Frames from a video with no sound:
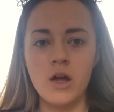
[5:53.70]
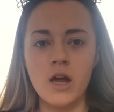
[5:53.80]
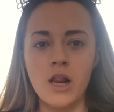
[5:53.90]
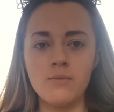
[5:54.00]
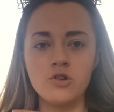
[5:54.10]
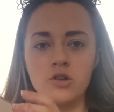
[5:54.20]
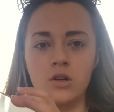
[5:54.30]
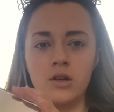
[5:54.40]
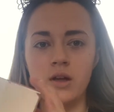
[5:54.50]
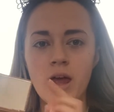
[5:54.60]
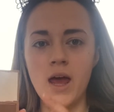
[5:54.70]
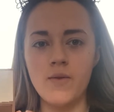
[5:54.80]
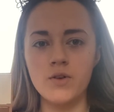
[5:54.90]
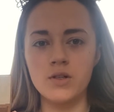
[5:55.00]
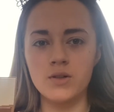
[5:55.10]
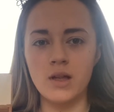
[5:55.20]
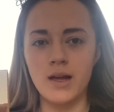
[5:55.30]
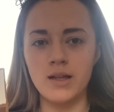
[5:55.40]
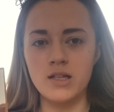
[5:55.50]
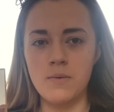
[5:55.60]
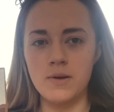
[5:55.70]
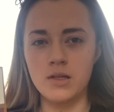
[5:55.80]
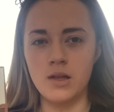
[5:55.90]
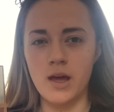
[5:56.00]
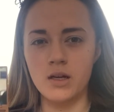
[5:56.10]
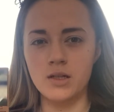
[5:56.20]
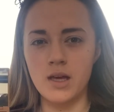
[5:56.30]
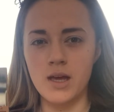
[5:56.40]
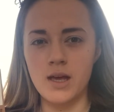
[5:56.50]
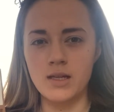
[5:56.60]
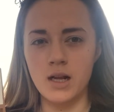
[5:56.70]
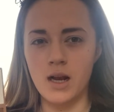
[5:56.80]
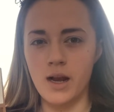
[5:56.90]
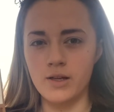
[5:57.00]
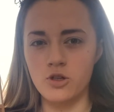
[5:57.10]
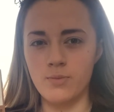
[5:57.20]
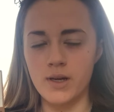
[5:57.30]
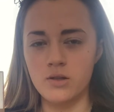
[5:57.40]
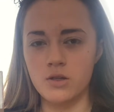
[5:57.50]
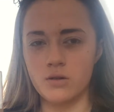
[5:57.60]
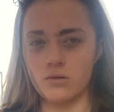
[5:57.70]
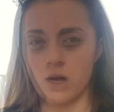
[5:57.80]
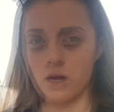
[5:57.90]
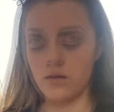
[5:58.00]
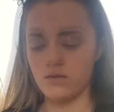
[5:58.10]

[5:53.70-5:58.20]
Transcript: I'm just going to ever so slightly dip into there because it is a little bit too dark.